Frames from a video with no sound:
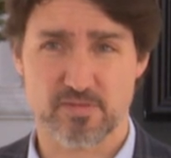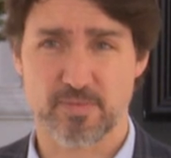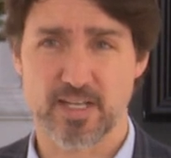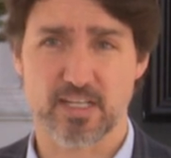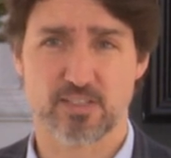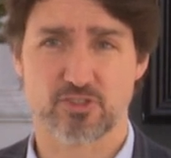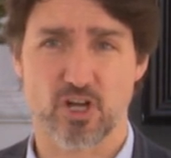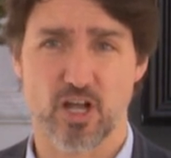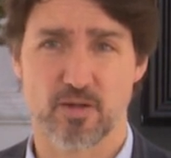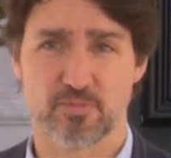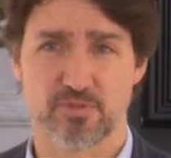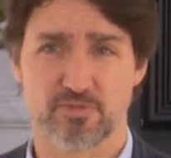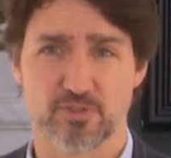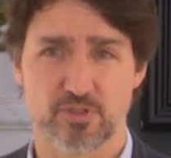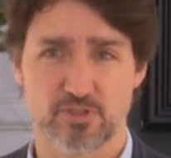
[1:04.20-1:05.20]
as many
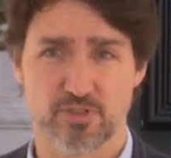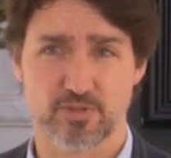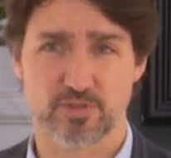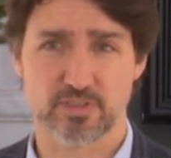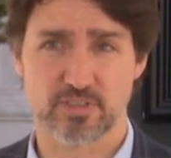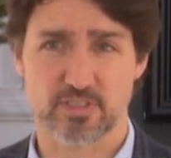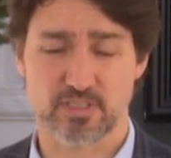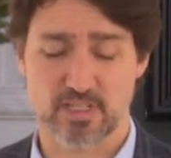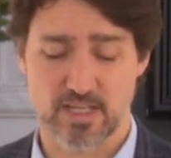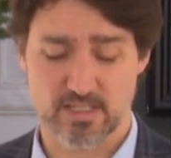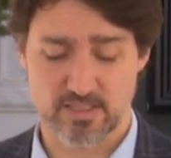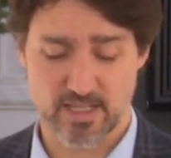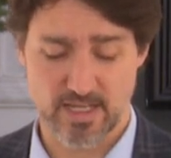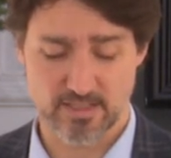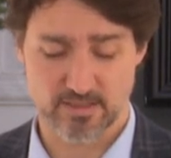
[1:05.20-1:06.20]
jobs for students
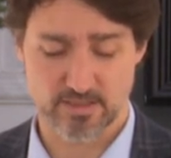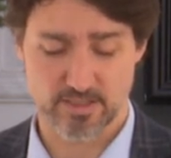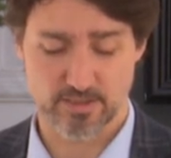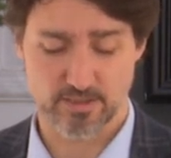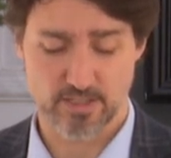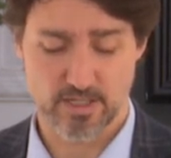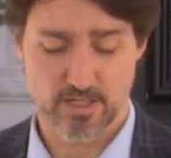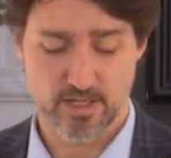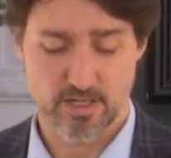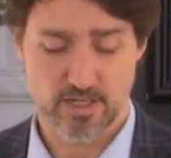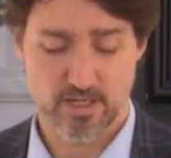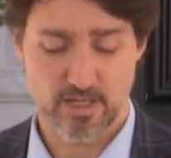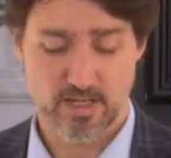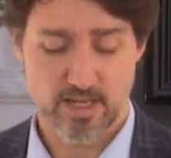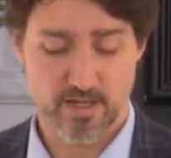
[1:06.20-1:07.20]
as last year,
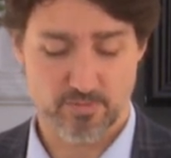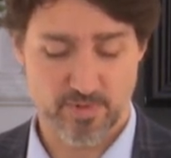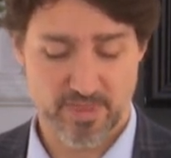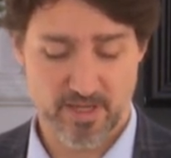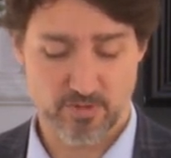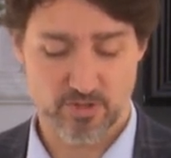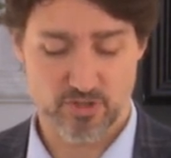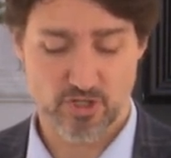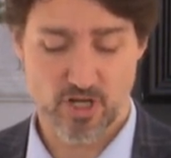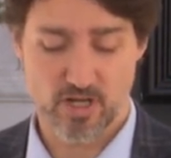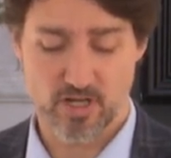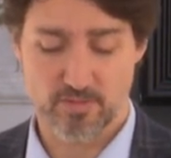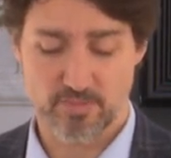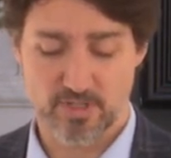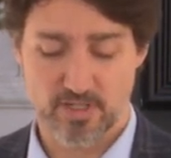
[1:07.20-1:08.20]
and without a
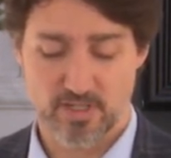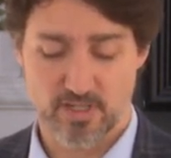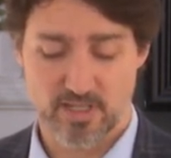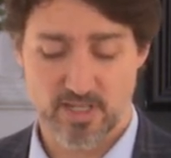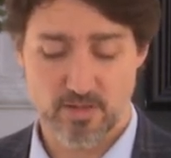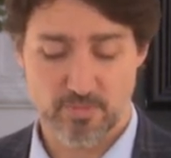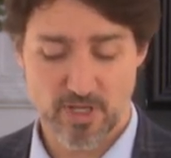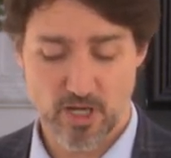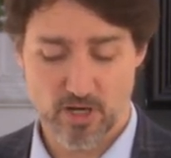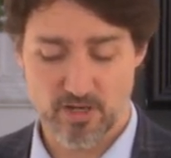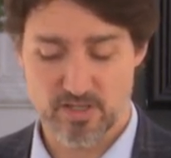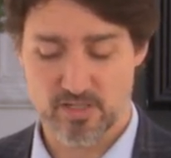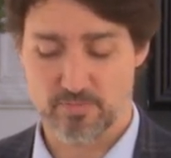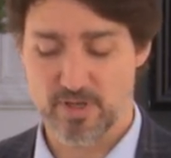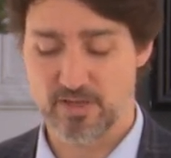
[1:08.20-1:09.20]
job, it can be
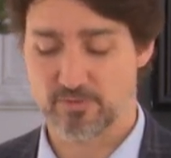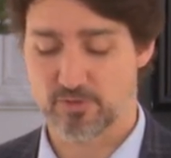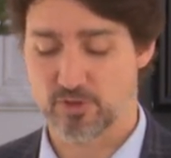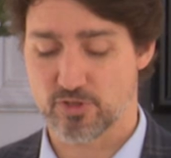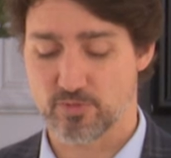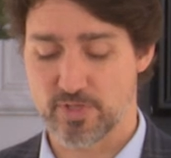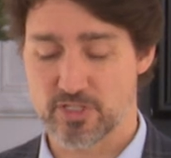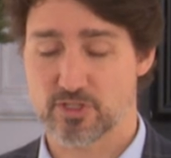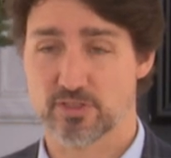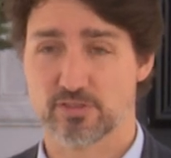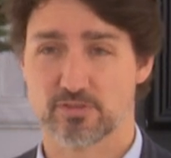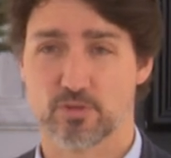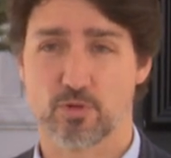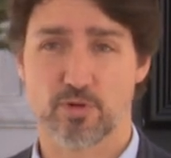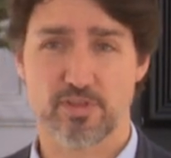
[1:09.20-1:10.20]
hard to pay for tuition
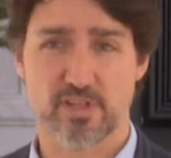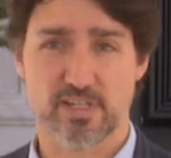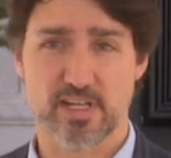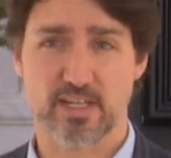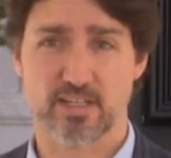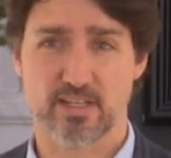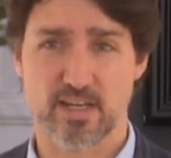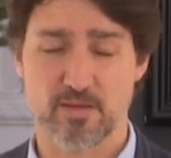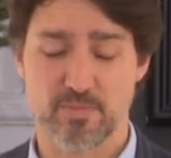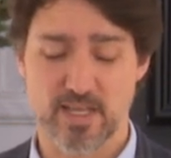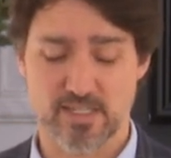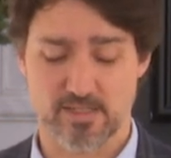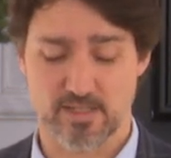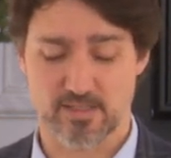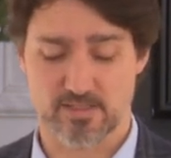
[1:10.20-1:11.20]
or the day-to-day
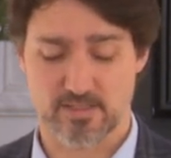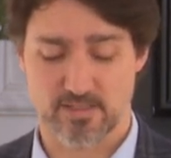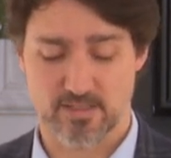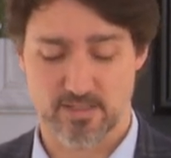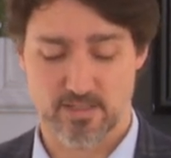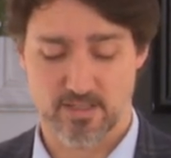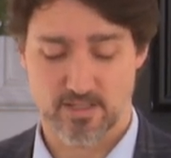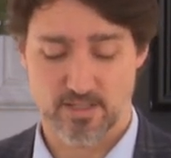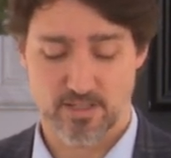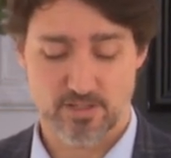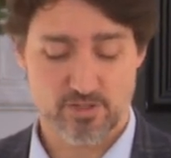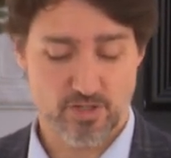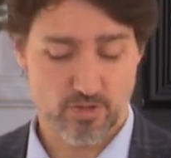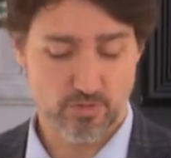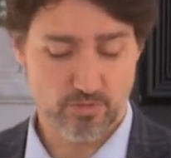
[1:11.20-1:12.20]
basics.
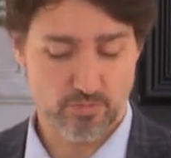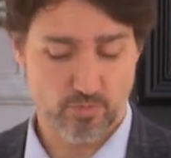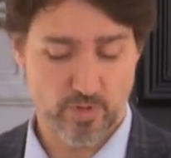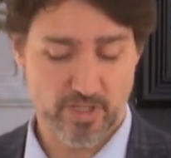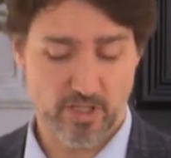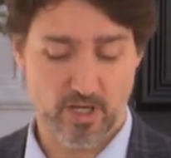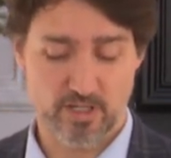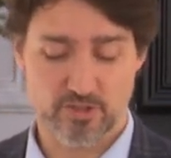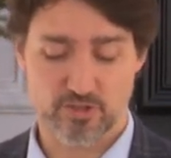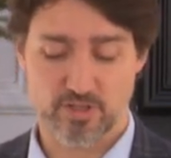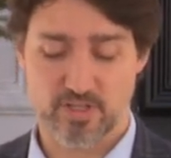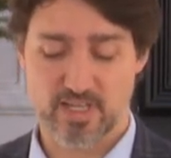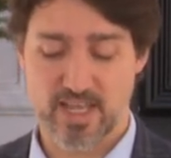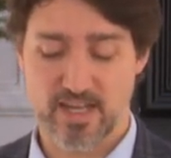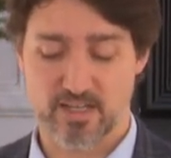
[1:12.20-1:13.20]
So we launched
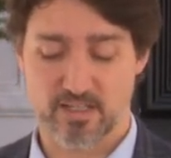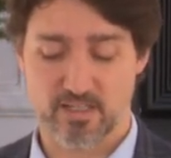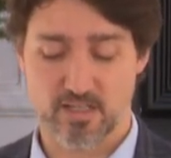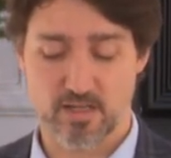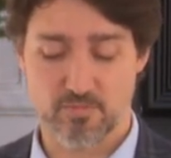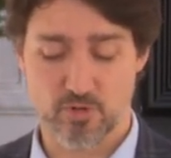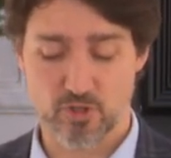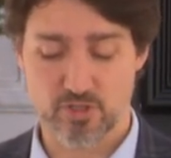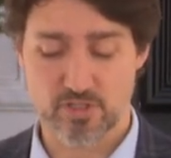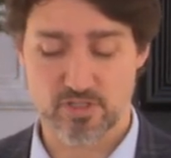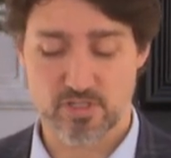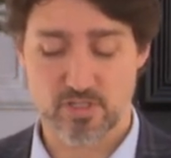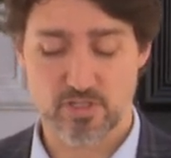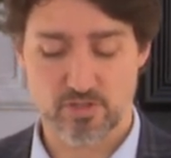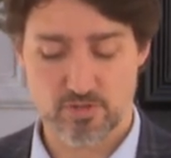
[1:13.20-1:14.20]
the Canada
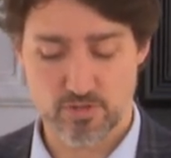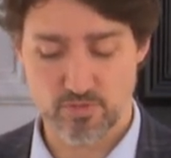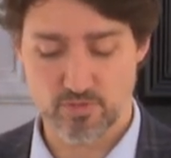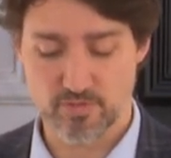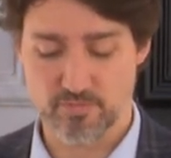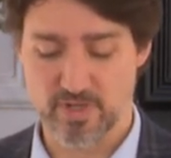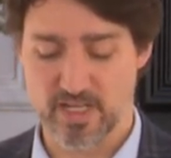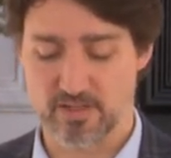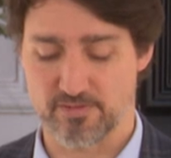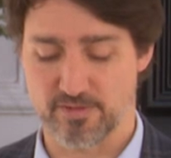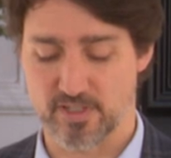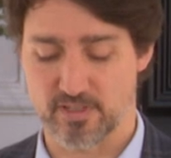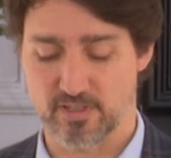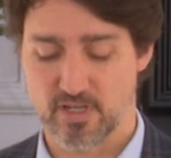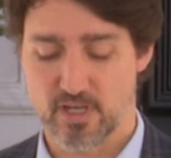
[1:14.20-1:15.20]
Emergency Student
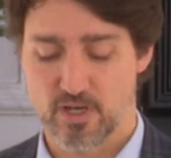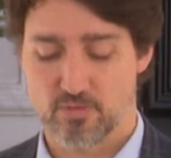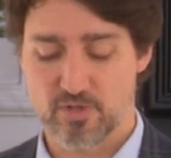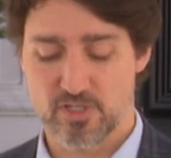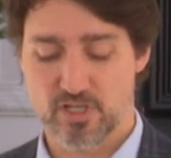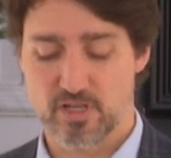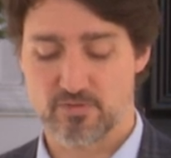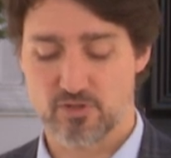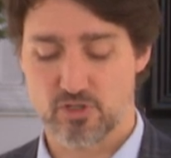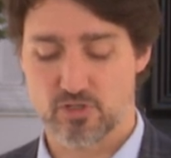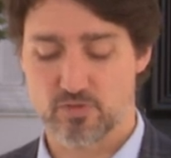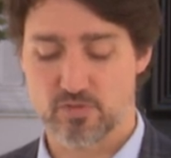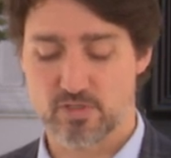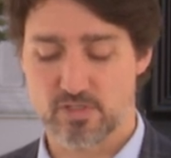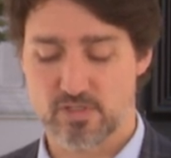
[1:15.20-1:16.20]
Benefit, which gives
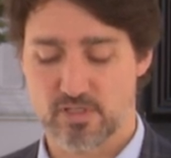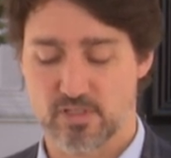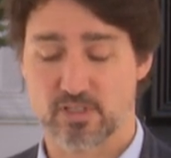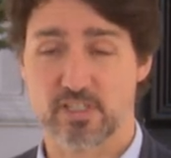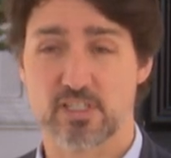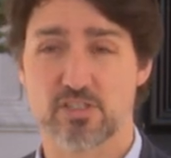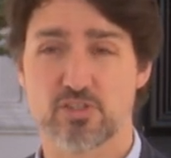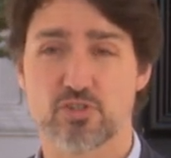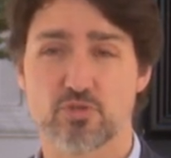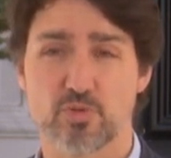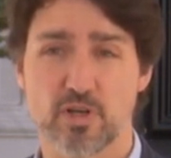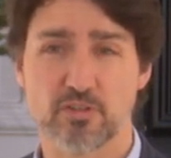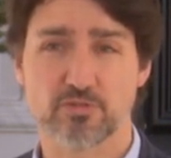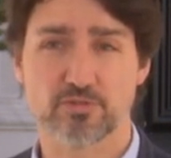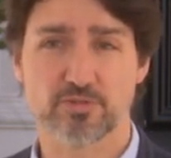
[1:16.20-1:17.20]
students at least
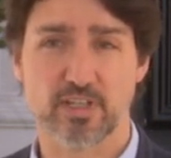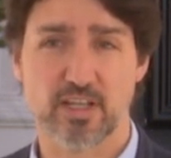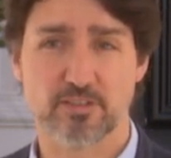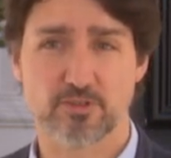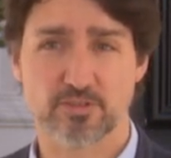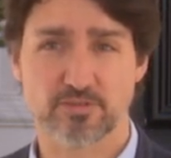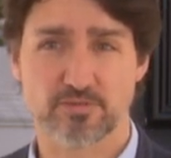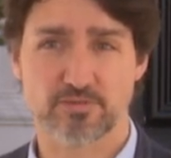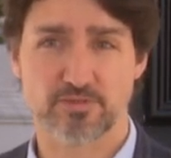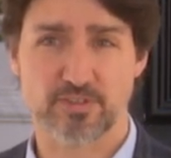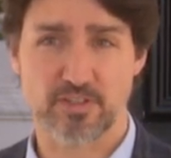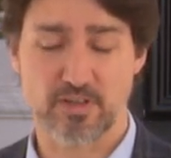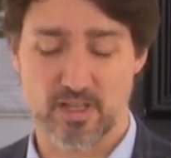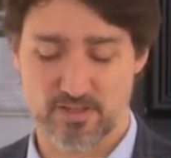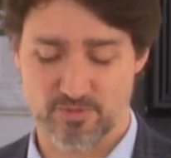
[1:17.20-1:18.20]

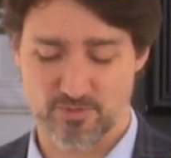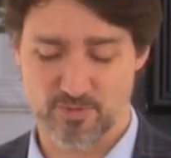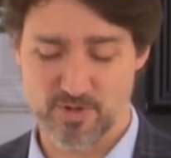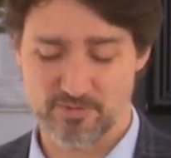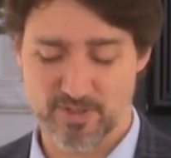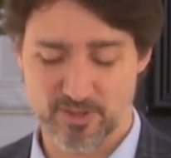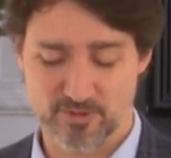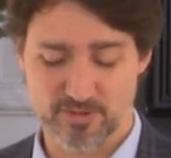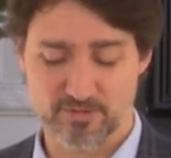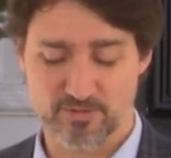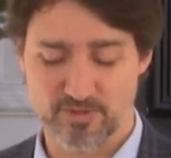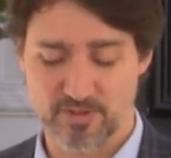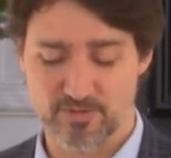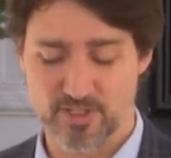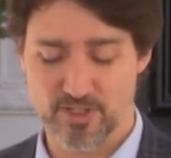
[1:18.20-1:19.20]

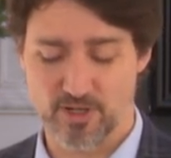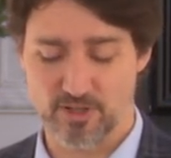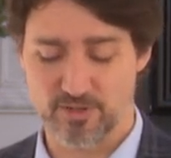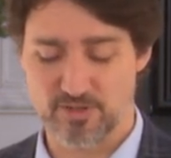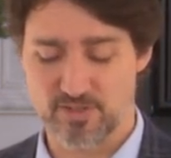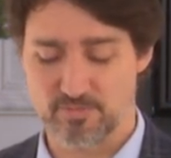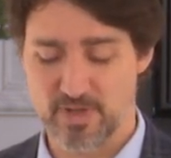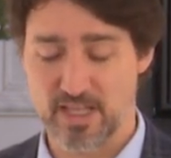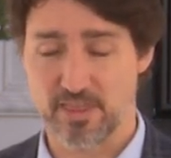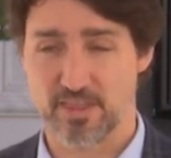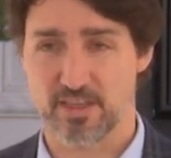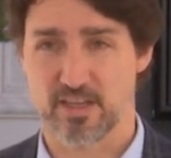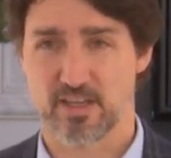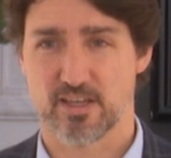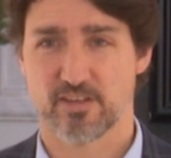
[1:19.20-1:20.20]
$1,250 a
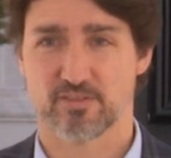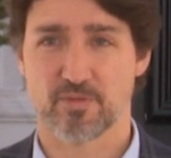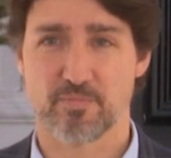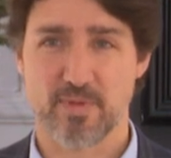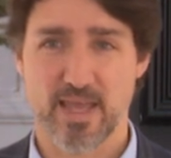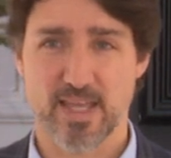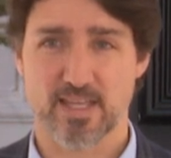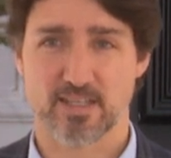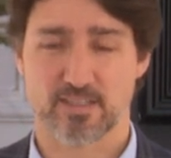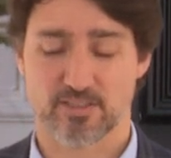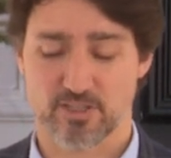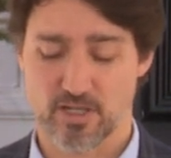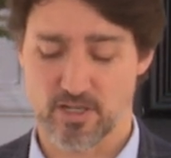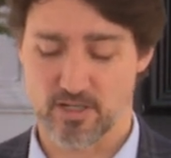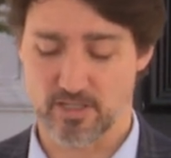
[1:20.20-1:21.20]
month from May
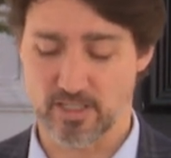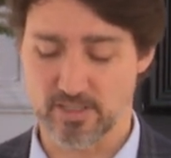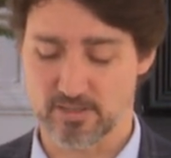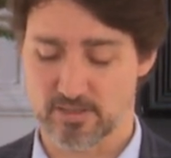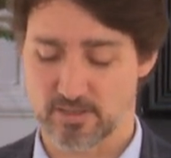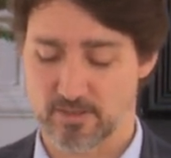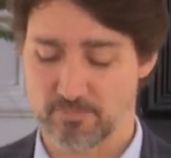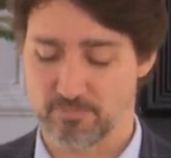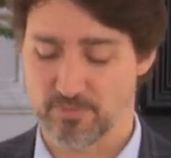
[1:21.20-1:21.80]
to August.